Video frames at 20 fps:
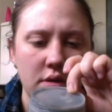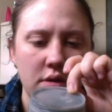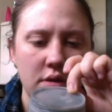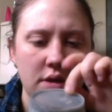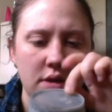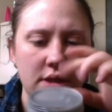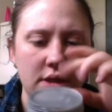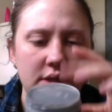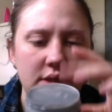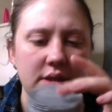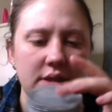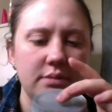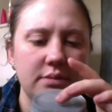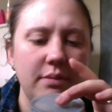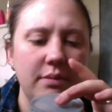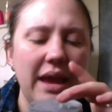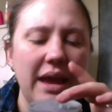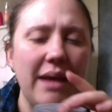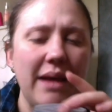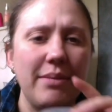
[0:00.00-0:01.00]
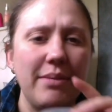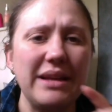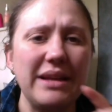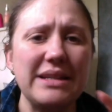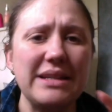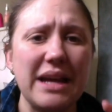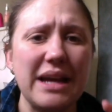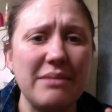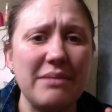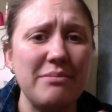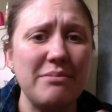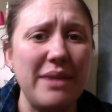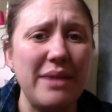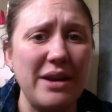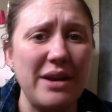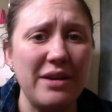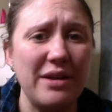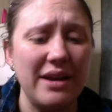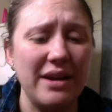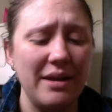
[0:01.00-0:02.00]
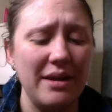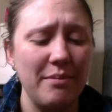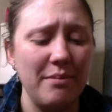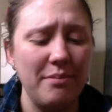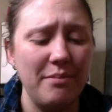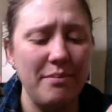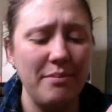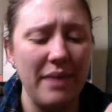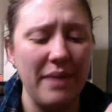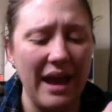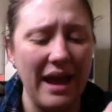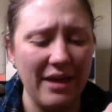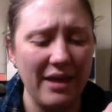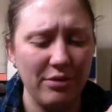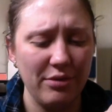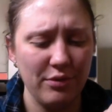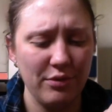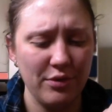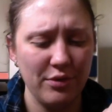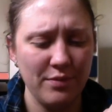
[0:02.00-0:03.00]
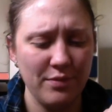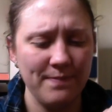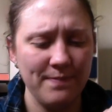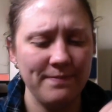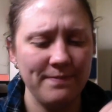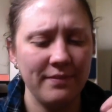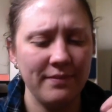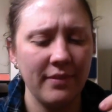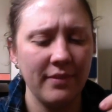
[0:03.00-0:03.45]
This is maybe done better in a bathroom.